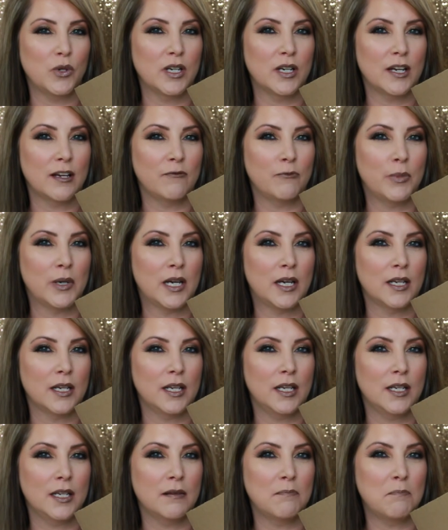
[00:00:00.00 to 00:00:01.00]
what I've
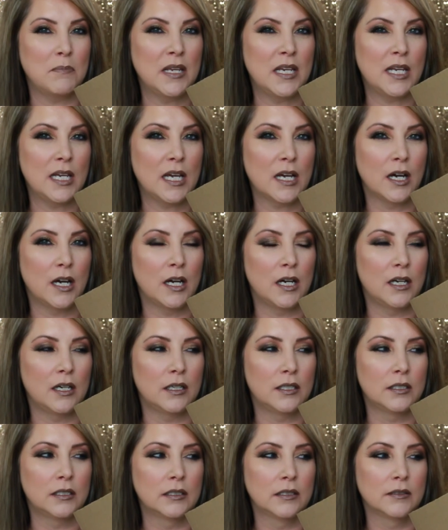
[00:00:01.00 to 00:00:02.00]
bought in a mini
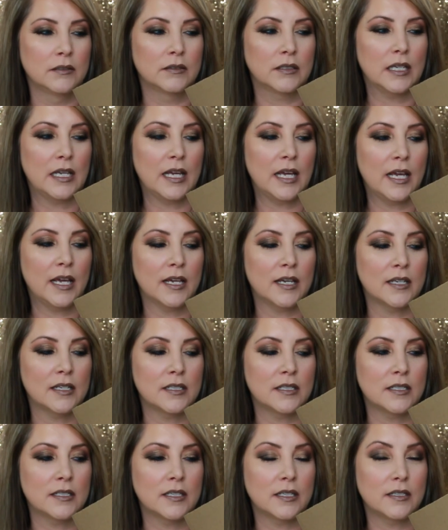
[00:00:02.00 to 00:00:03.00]
haul
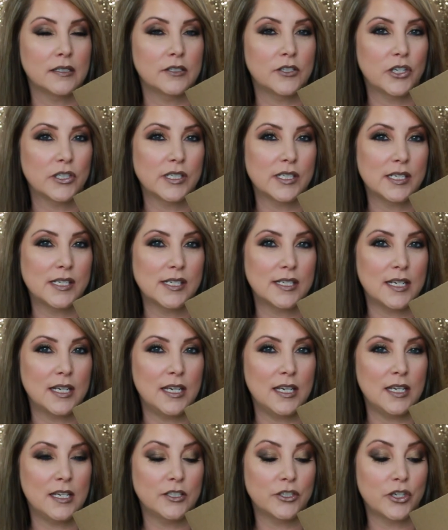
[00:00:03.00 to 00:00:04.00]
and just to
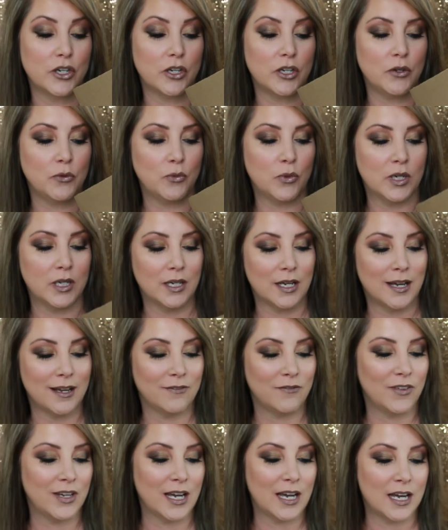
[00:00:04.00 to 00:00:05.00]
see, show you what
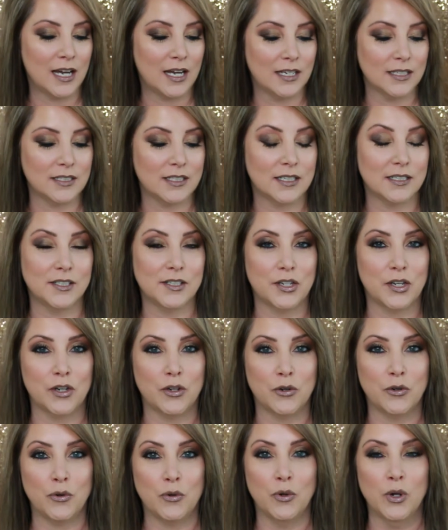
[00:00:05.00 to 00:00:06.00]
I've got.
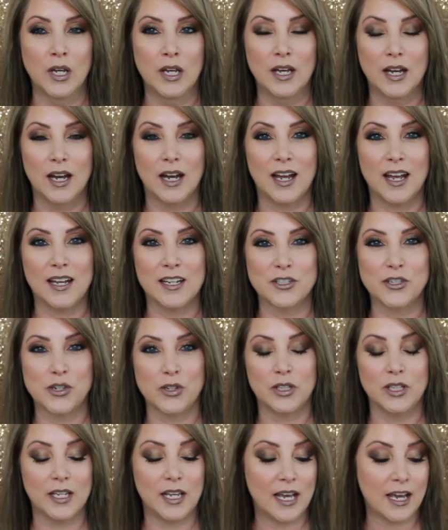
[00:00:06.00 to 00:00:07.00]
So I
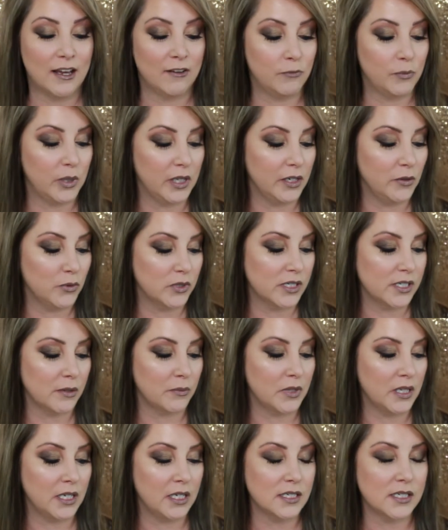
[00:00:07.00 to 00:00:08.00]
actually have played with some
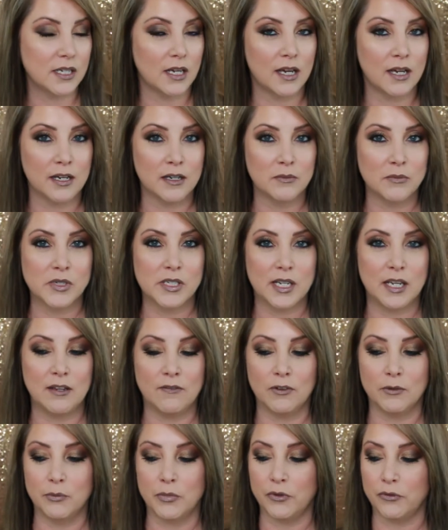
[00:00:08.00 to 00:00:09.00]
of these items
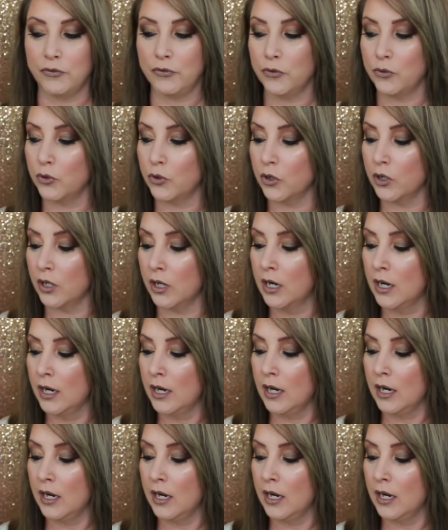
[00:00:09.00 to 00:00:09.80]
even before